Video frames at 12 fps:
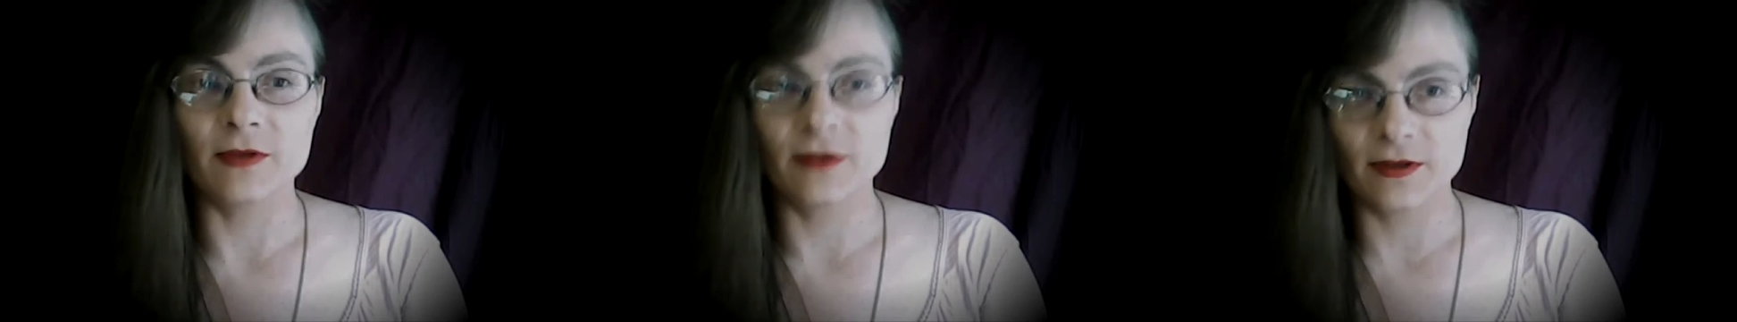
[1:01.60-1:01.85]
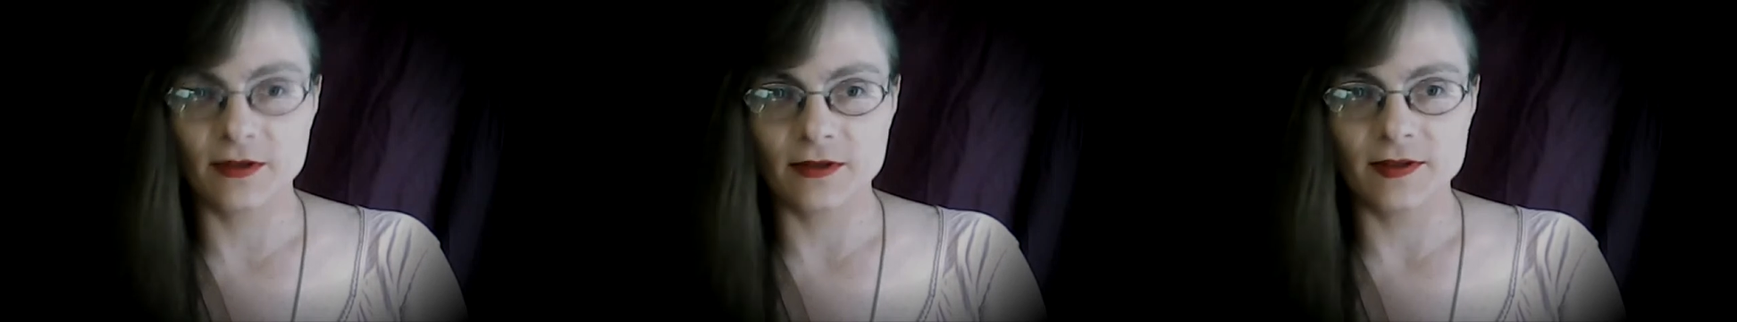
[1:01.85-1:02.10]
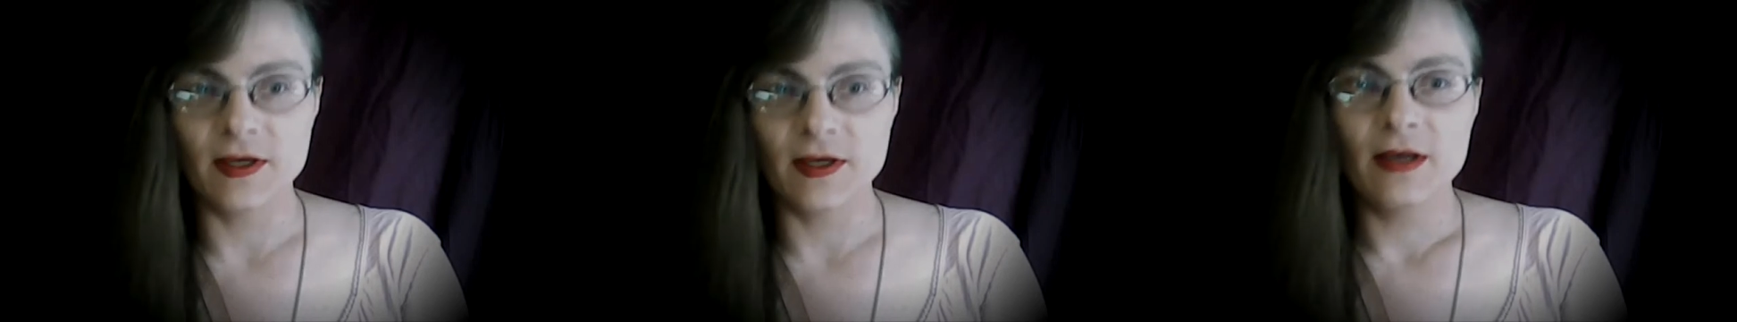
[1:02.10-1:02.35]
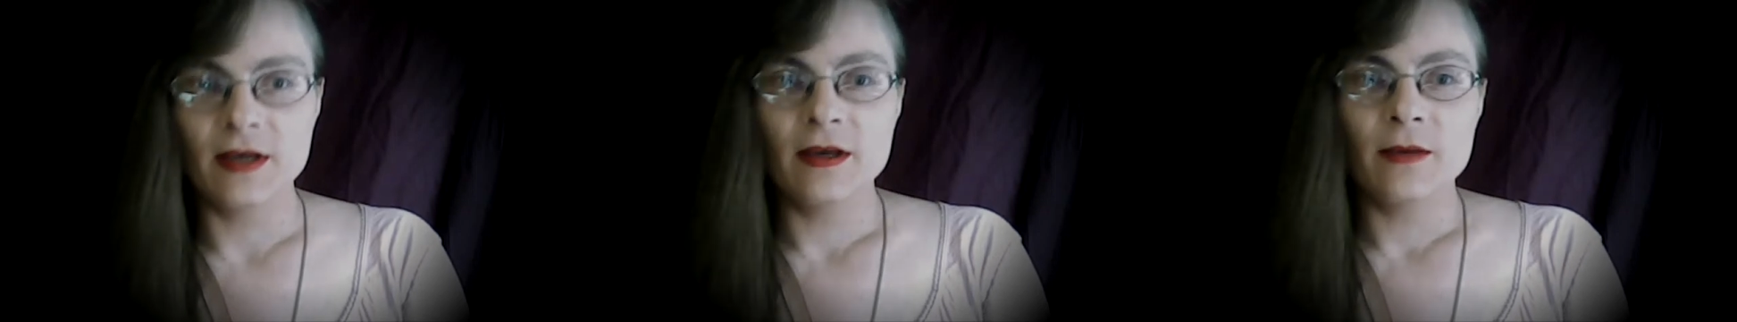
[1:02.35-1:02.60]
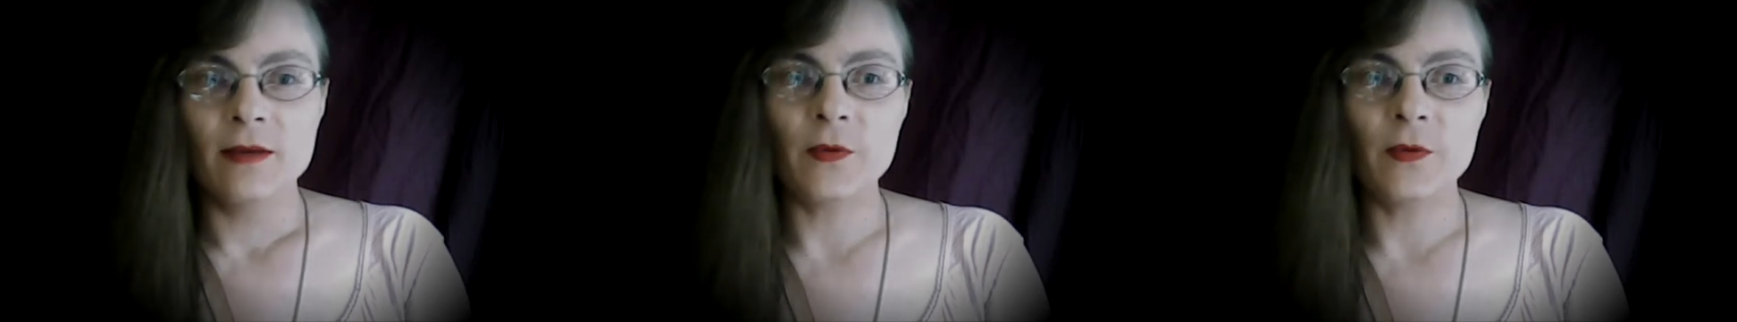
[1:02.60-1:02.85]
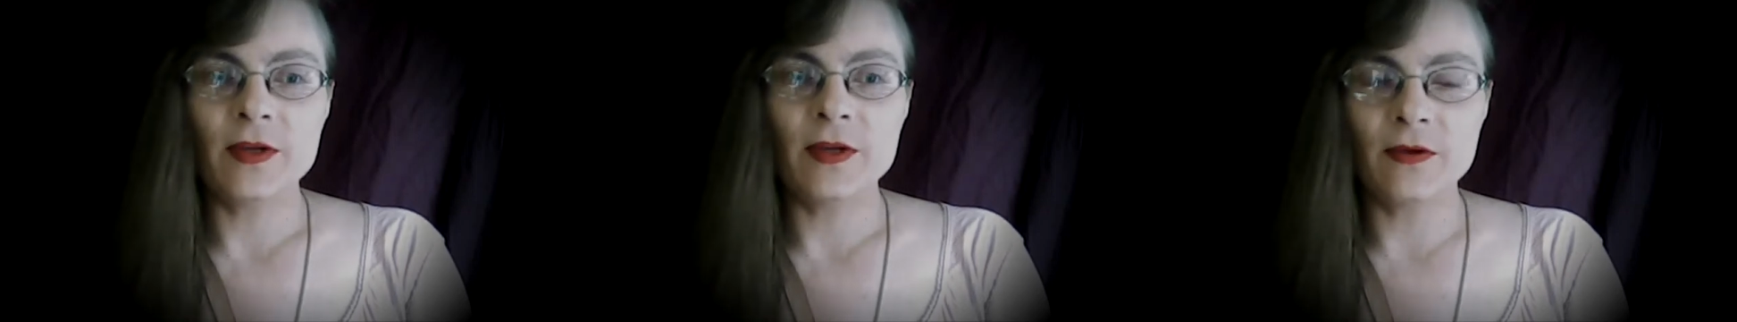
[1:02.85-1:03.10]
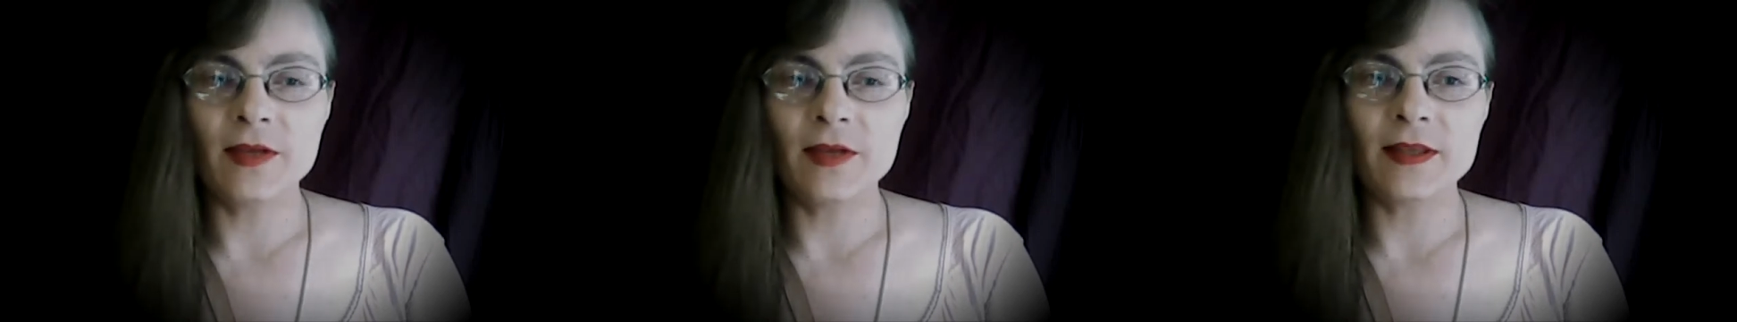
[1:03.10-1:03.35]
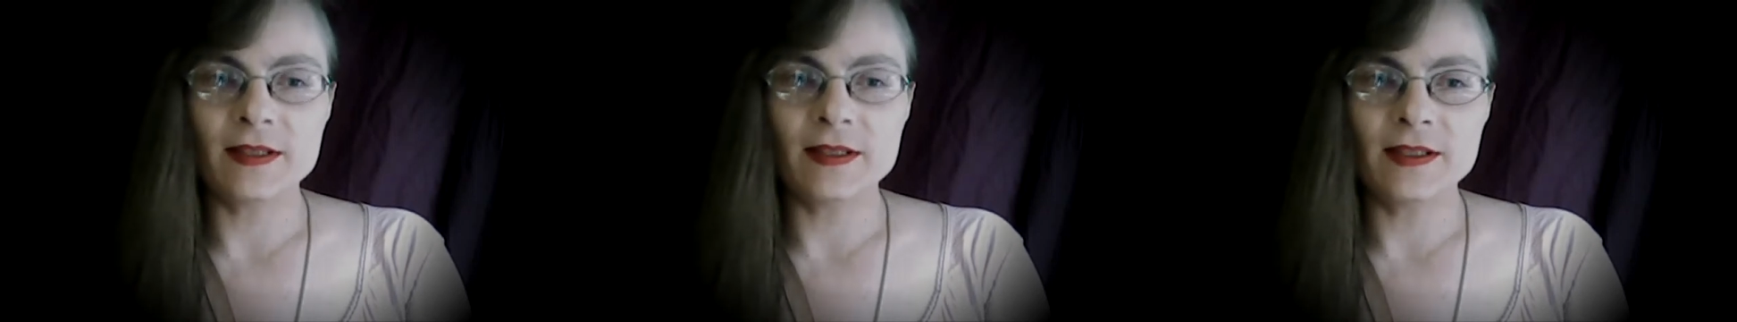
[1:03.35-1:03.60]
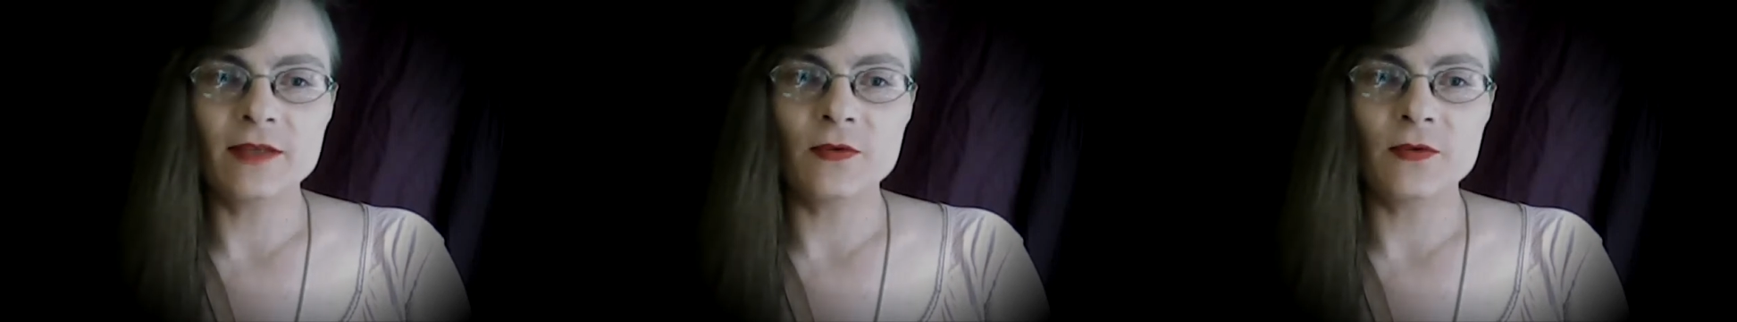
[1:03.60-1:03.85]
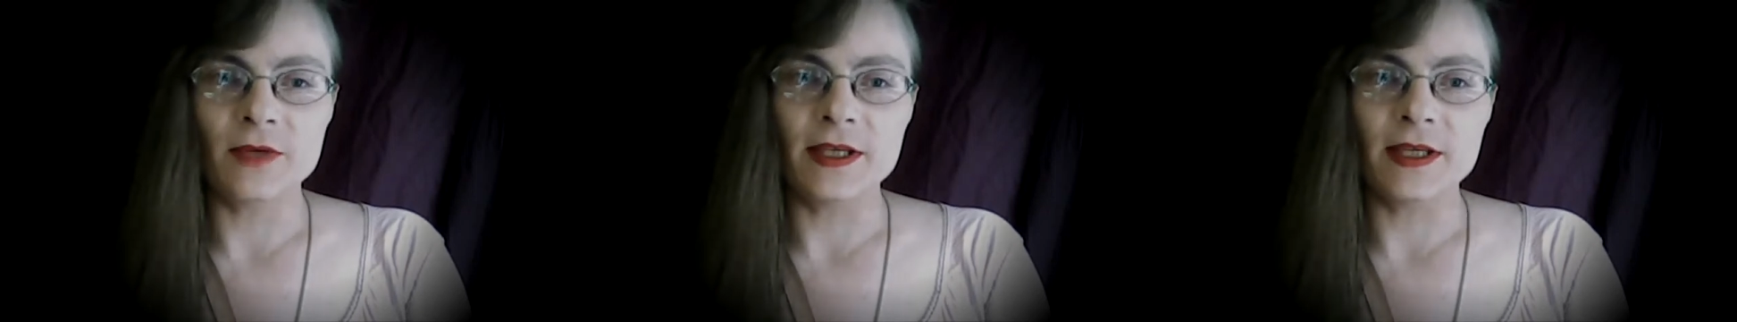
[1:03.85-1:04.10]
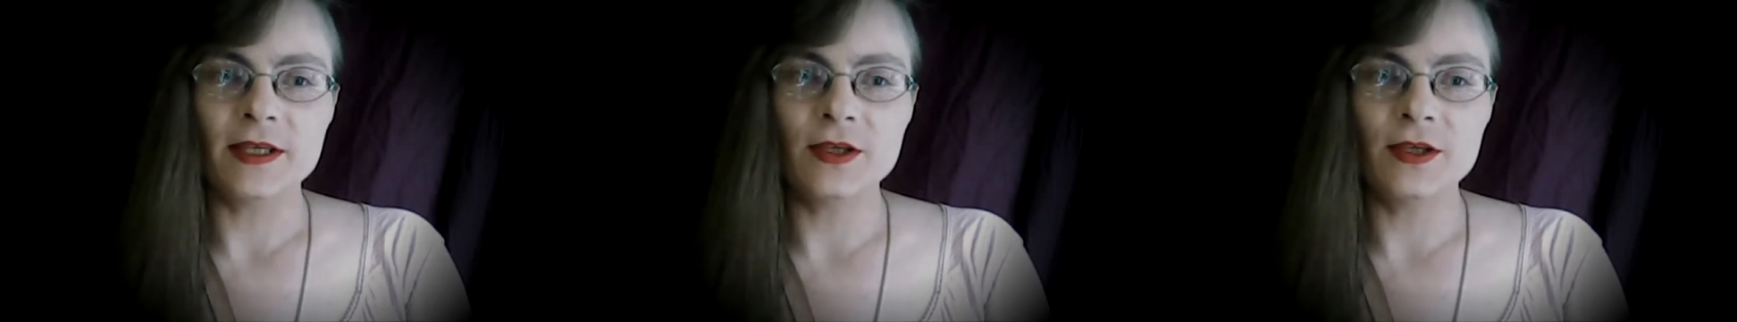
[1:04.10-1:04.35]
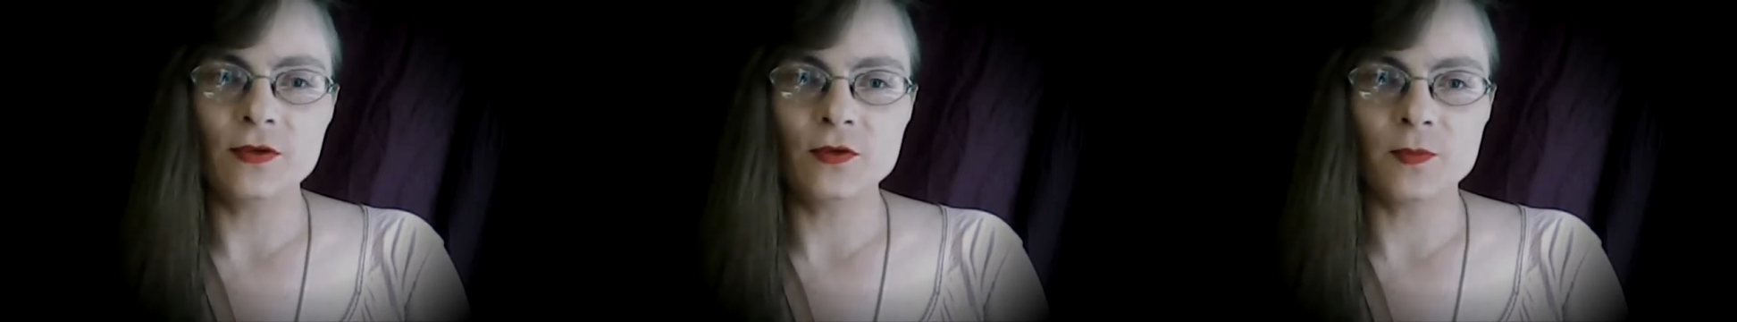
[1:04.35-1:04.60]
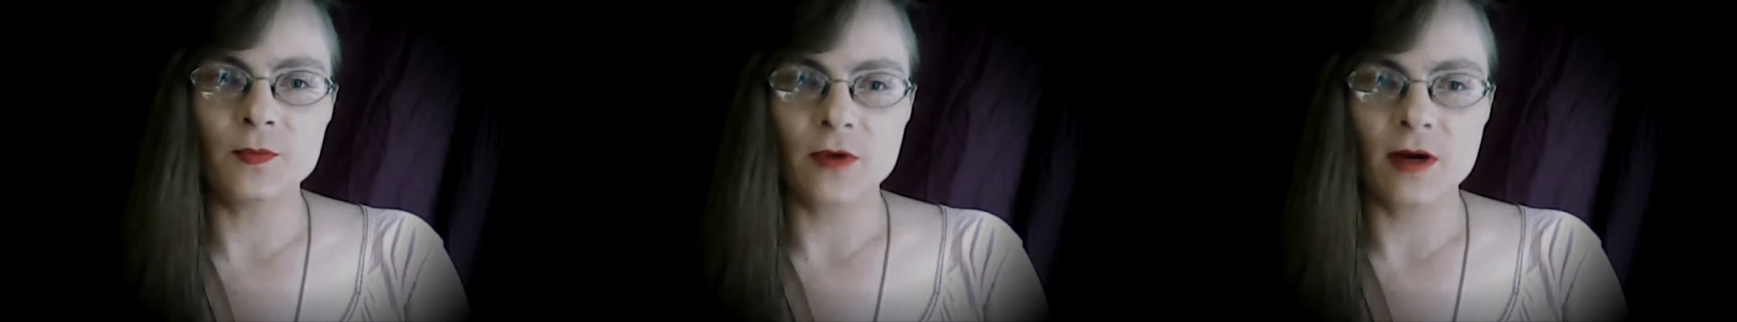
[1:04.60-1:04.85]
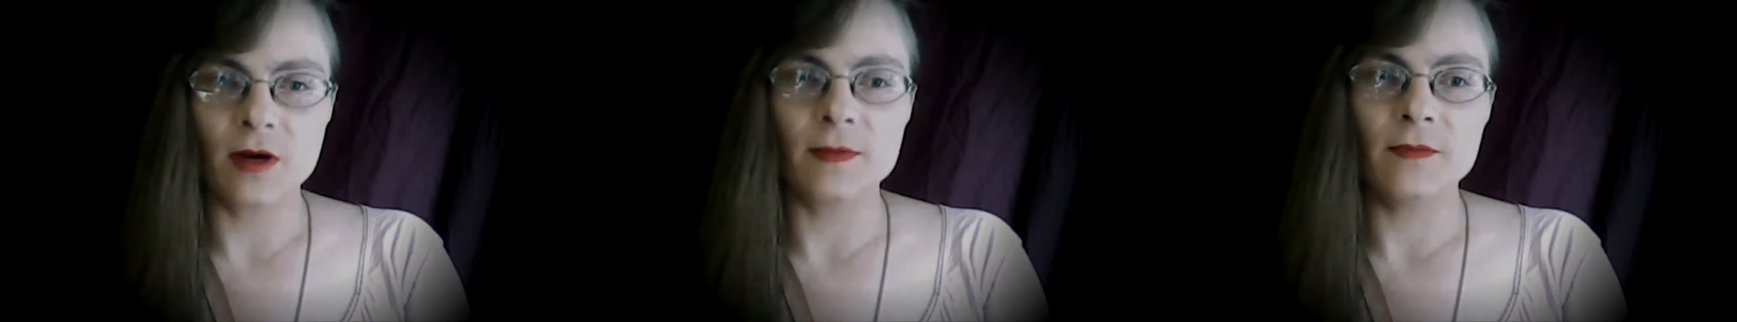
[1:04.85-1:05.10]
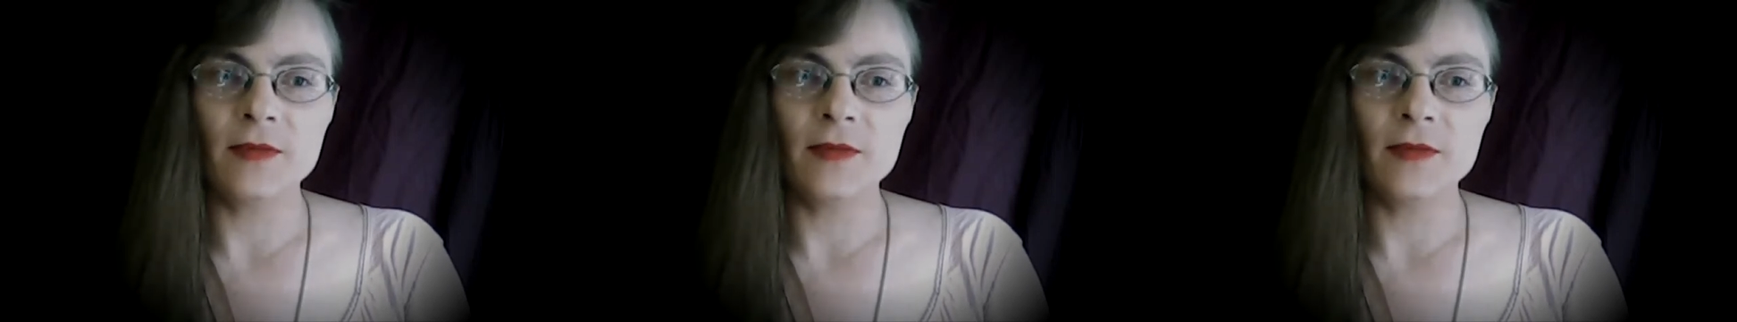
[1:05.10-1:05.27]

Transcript: girls but we know that this can create a huge problem